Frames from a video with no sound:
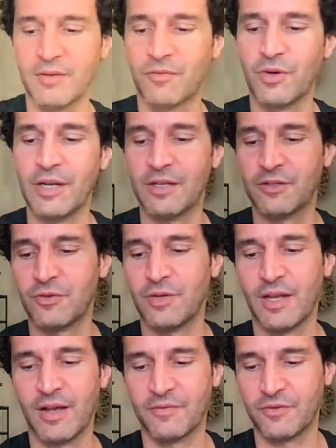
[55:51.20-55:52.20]
of
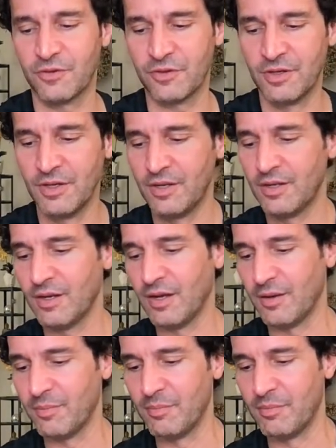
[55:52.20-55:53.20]
re-entering after
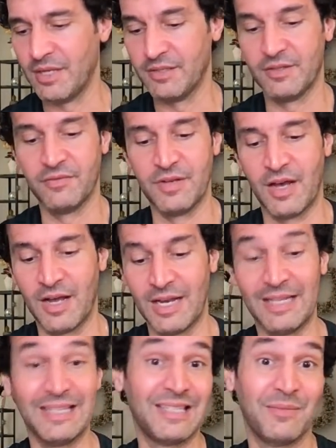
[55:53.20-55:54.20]
months of not.
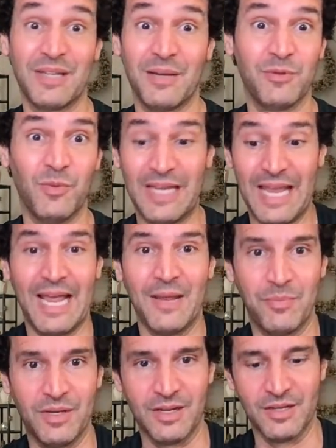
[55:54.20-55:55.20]
And sometimes we can't
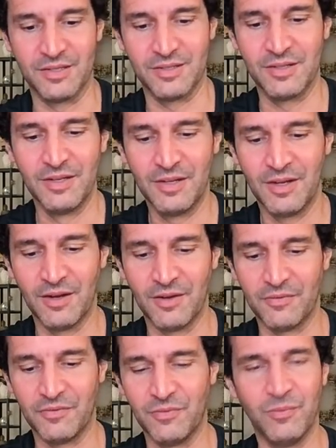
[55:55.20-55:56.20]
because
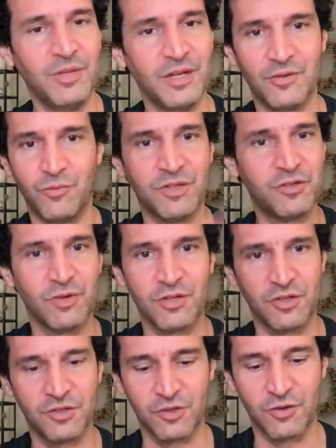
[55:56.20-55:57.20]
of, you know,
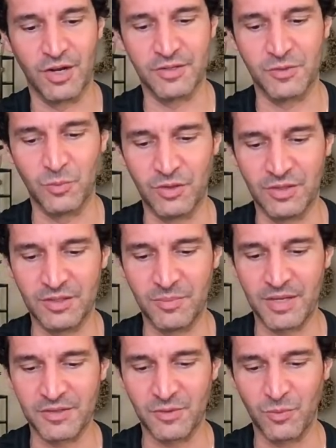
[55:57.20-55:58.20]
restrictions across the world. It
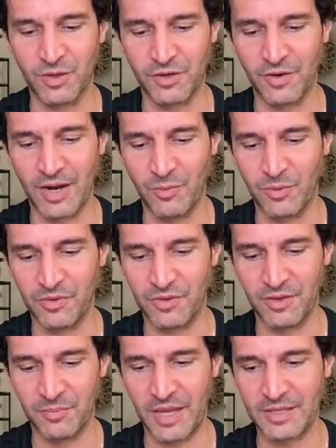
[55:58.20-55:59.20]
depends on where you're at with
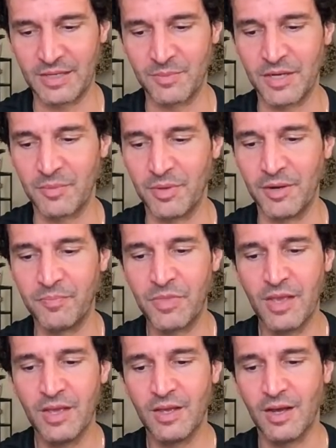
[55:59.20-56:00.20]
the pandemic, but
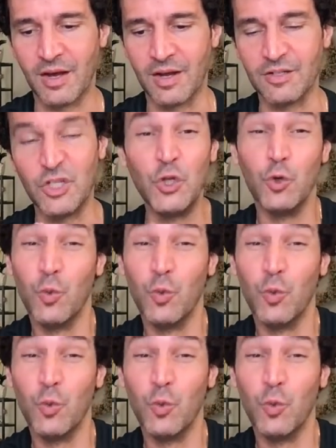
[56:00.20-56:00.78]
do